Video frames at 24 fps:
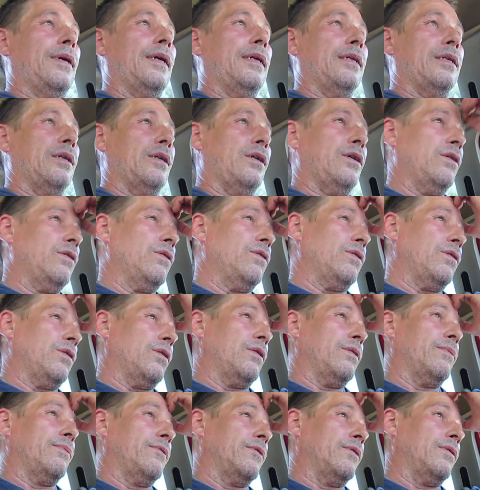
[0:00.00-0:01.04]
as a
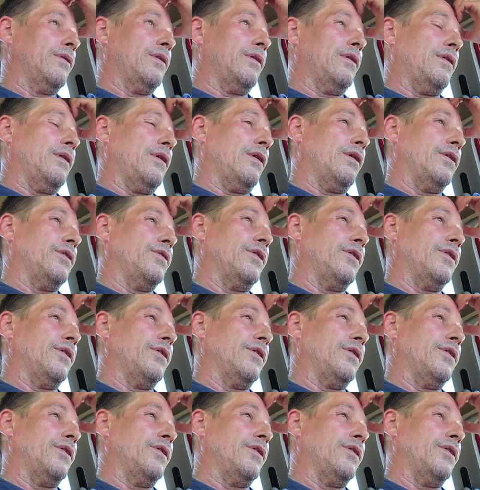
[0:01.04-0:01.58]
YouTuber, are